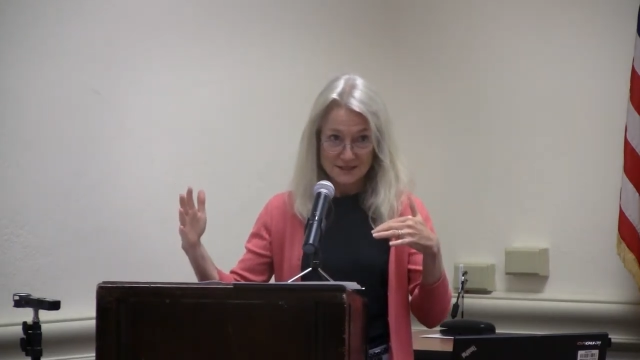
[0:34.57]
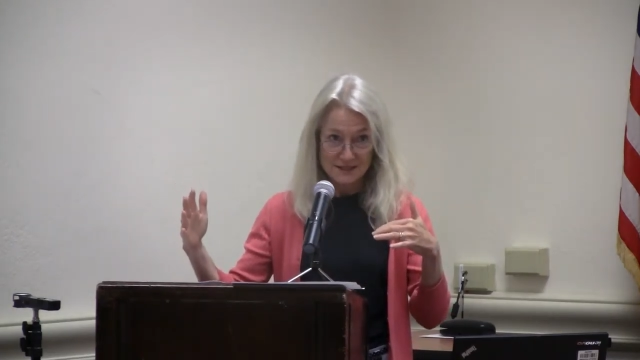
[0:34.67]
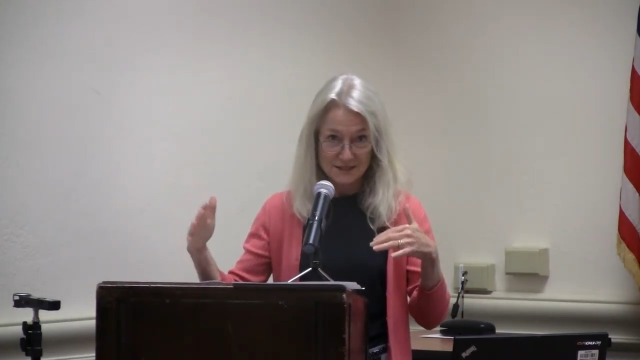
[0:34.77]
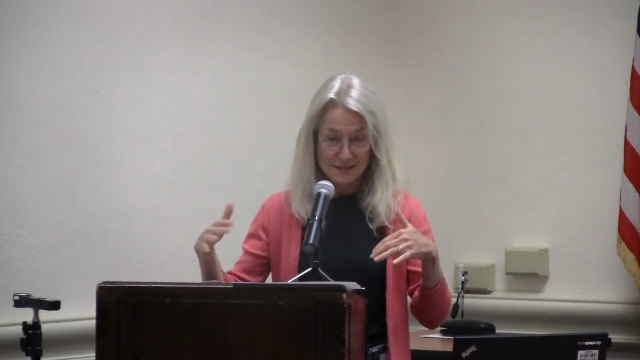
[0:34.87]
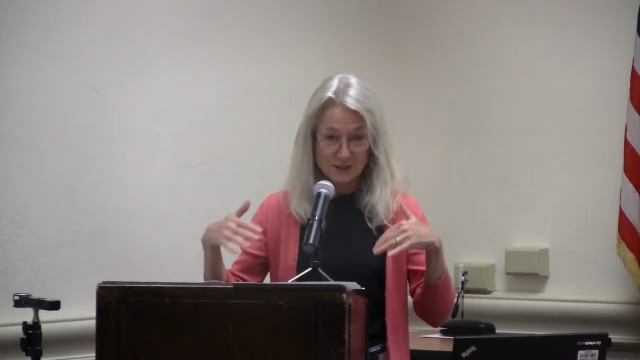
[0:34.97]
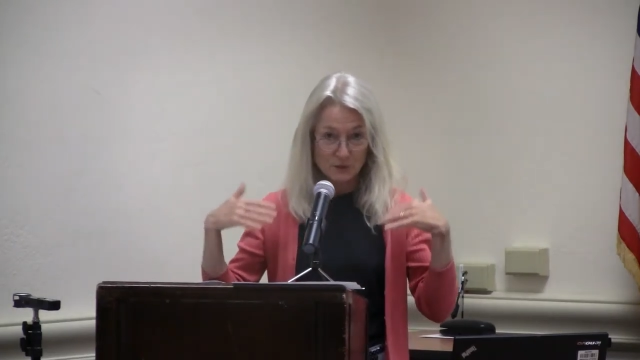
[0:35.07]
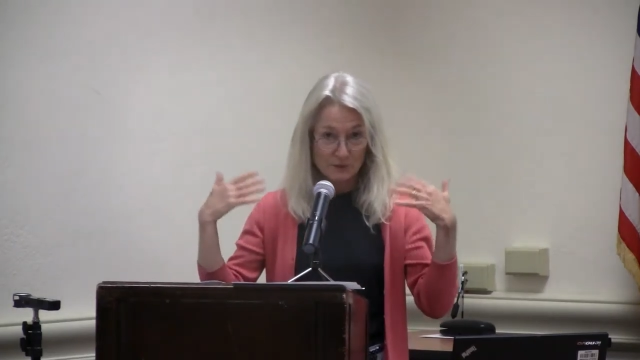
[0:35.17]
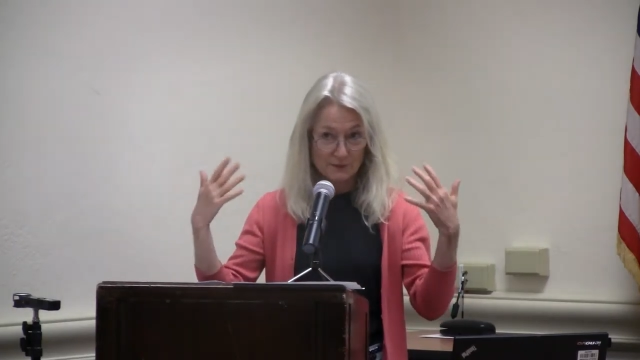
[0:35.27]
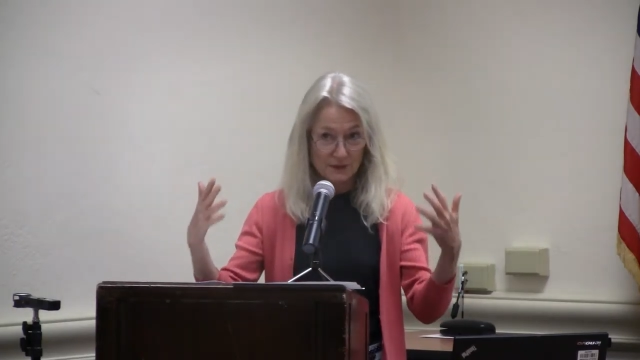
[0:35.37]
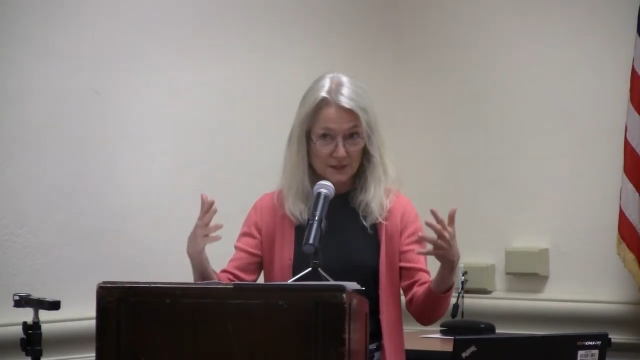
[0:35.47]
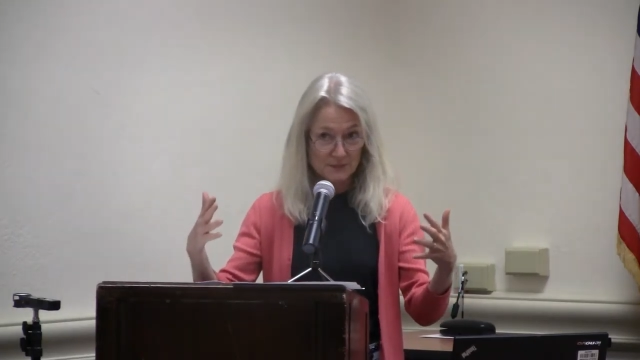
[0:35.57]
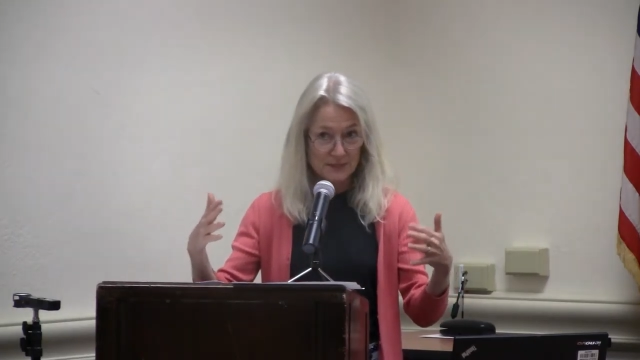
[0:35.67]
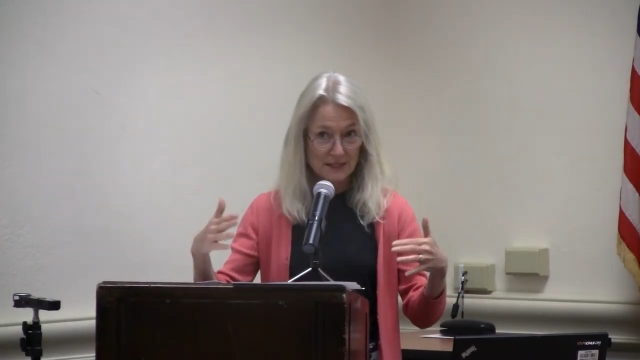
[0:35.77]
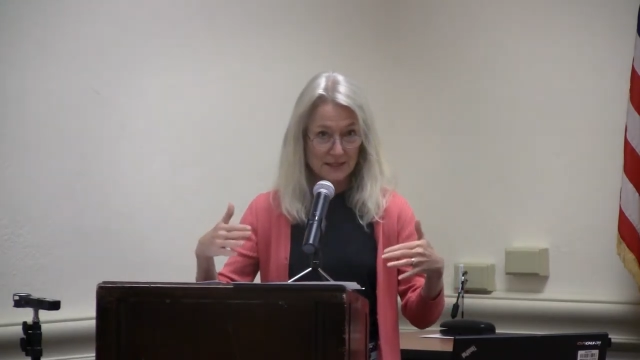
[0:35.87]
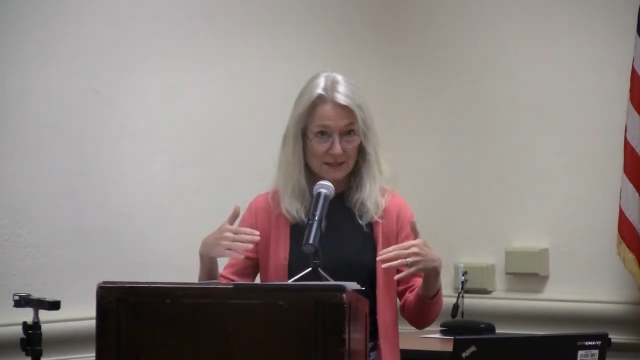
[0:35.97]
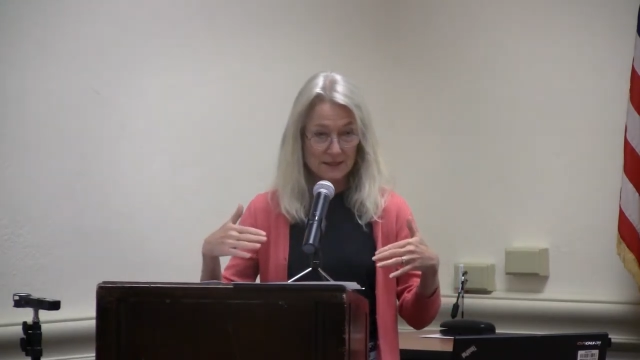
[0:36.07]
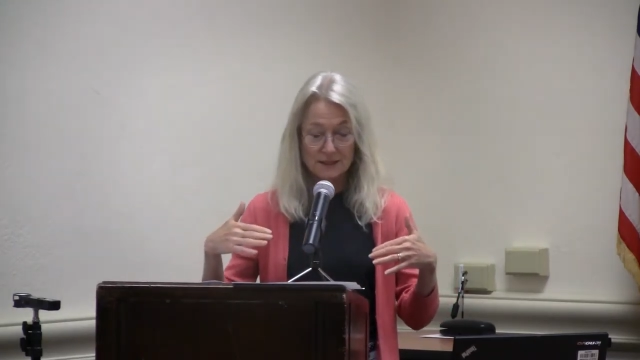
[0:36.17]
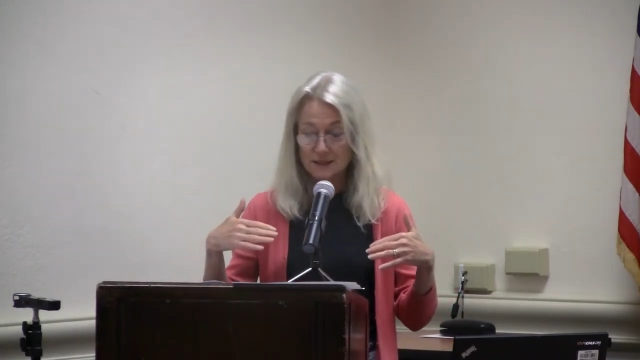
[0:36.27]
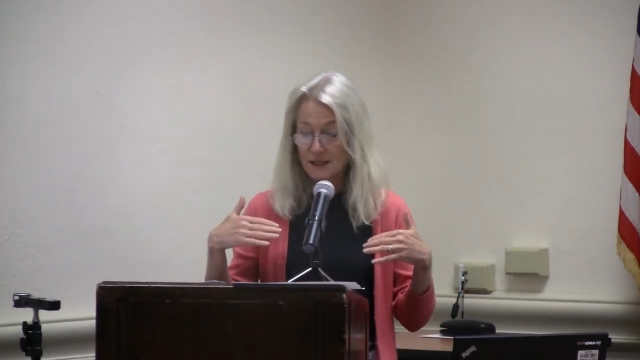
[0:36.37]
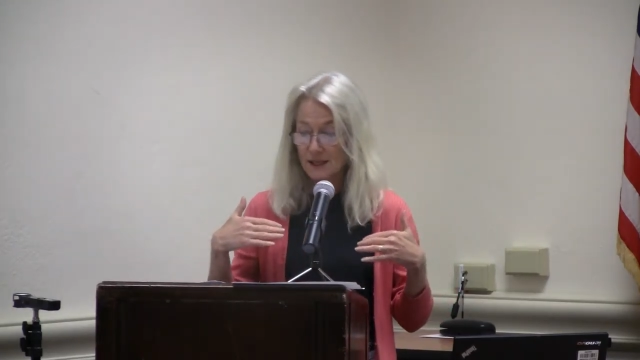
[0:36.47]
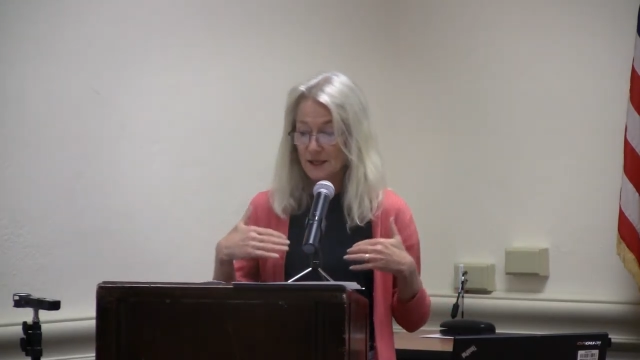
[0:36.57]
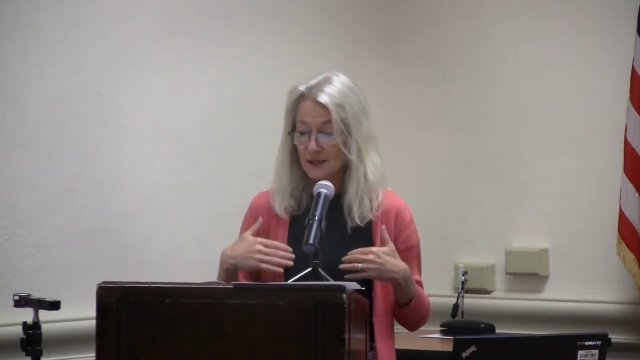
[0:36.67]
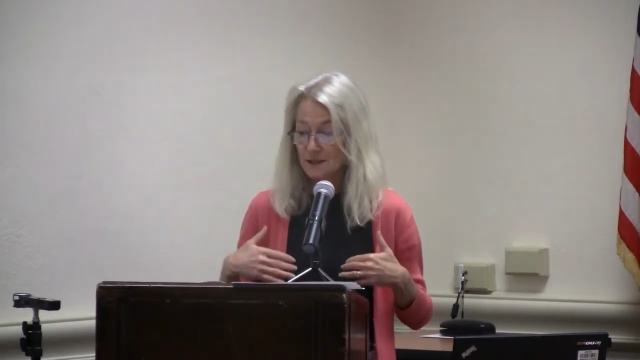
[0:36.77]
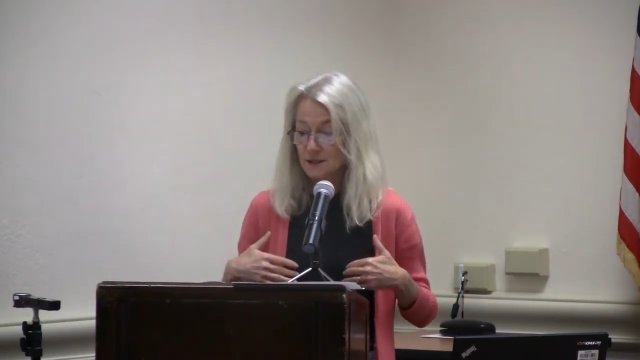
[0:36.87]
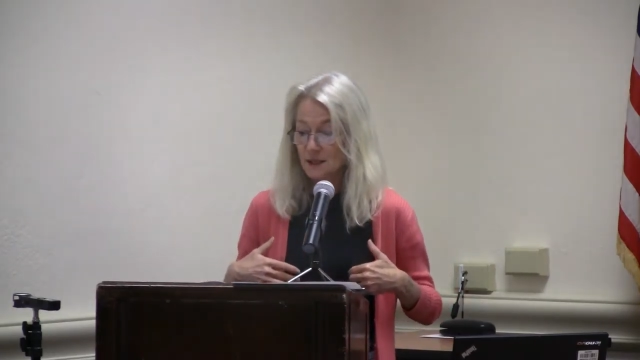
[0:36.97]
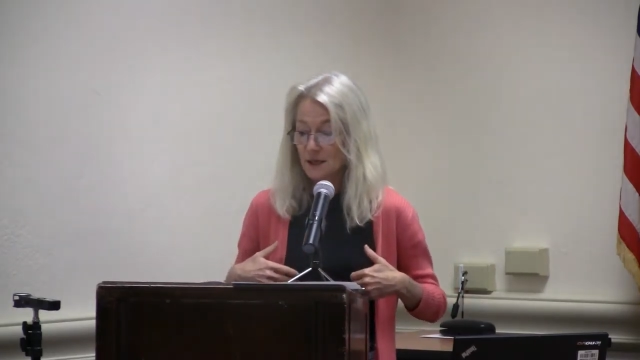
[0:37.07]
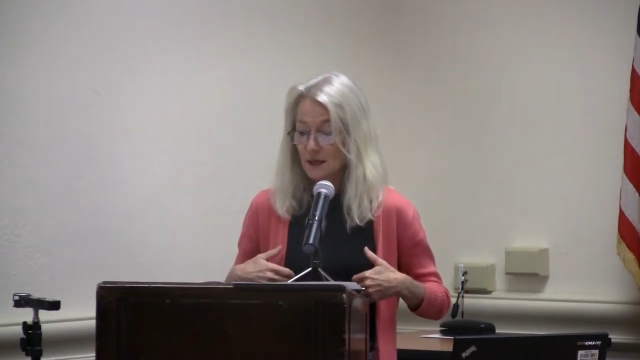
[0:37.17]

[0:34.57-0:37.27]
since then where we've updated it, and